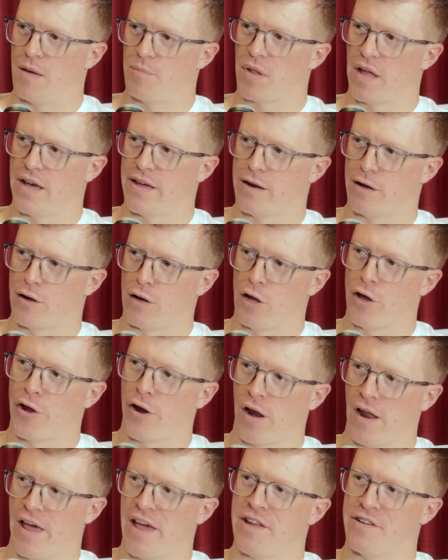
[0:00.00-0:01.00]
I played a lot
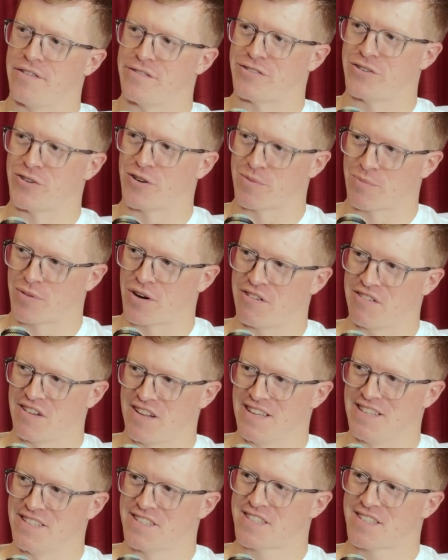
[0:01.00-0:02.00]
of landers during
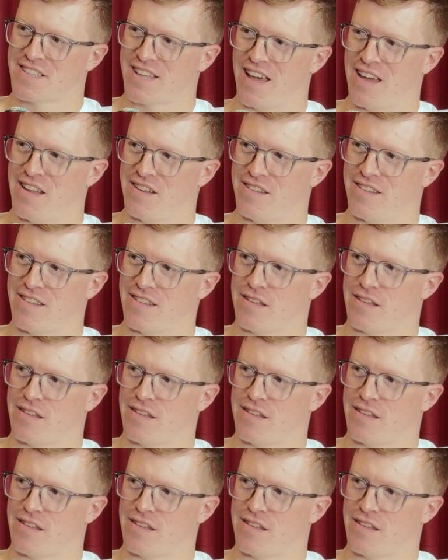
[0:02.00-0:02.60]
pre-release, and